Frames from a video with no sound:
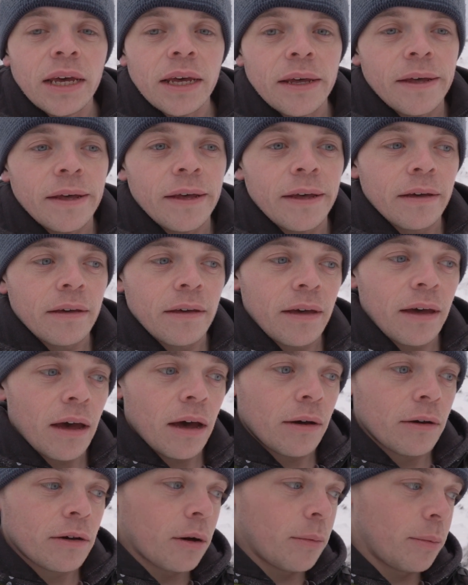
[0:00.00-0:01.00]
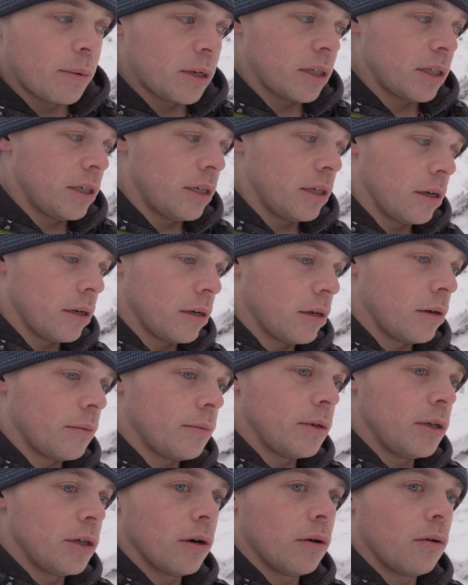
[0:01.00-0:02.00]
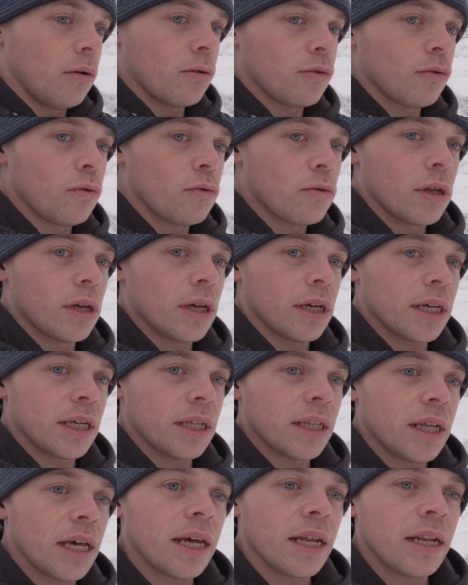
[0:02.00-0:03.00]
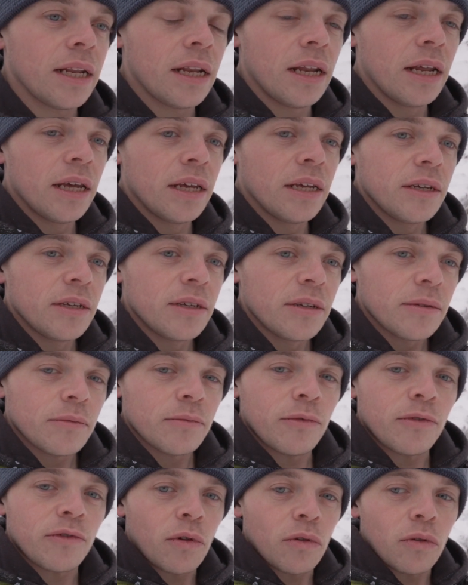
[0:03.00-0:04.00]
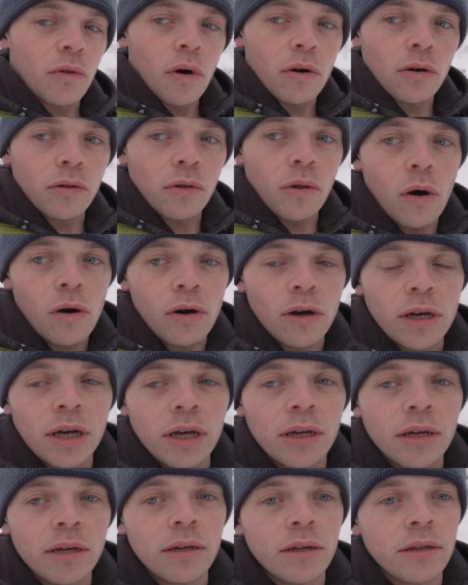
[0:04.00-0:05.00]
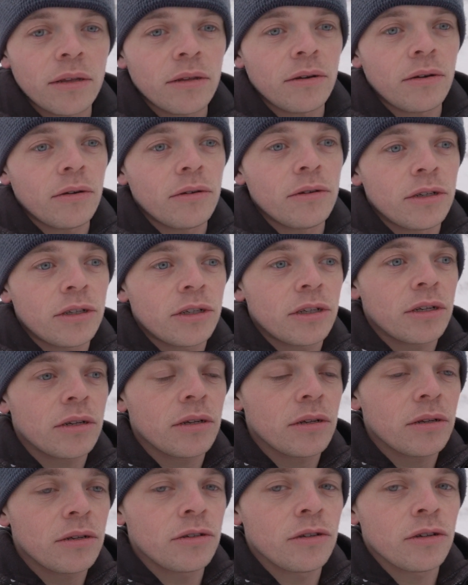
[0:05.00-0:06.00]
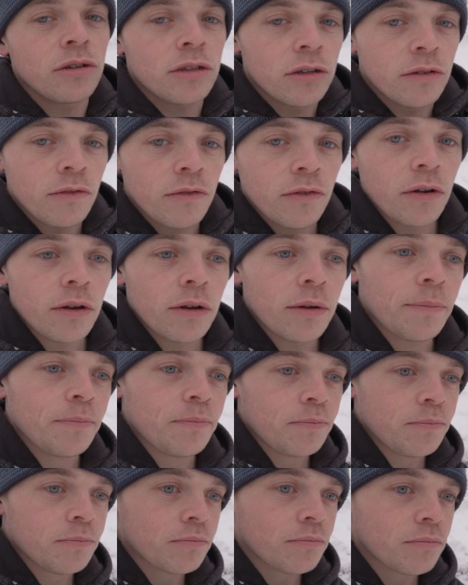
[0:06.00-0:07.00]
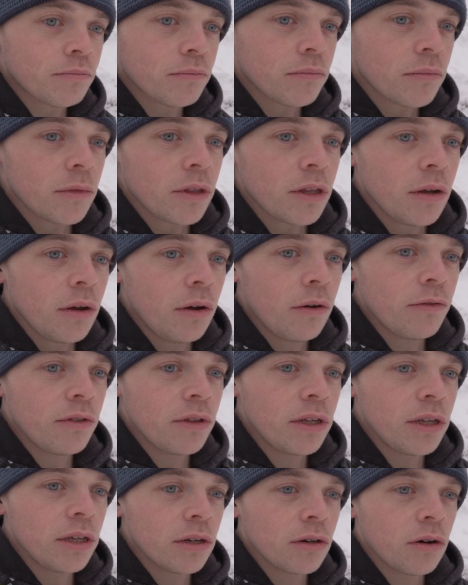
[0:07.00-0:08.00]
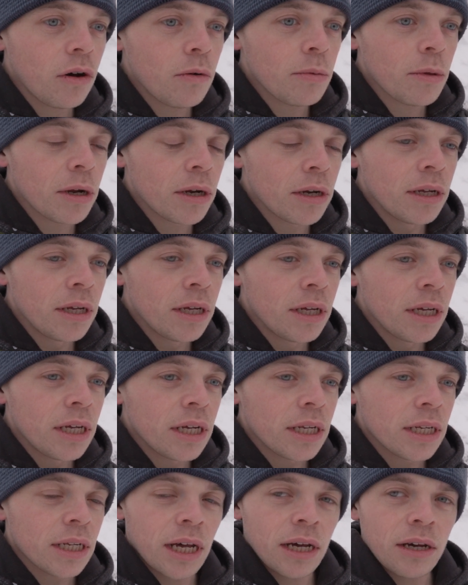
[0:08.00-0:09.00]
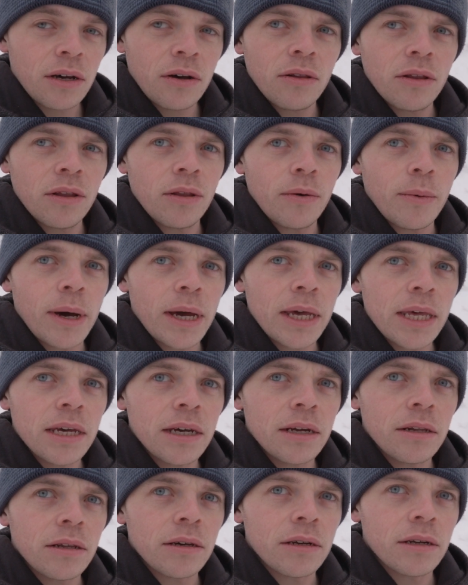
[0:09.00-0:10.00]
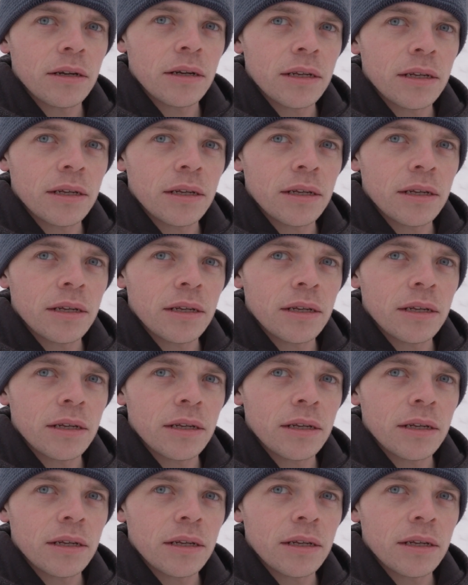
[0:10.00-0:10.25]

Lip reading: Get a cup of tea, a wee hot roll, and then we've got Loch Long that runs just in front of the Cobbler. Did I call it the Wangy earlier?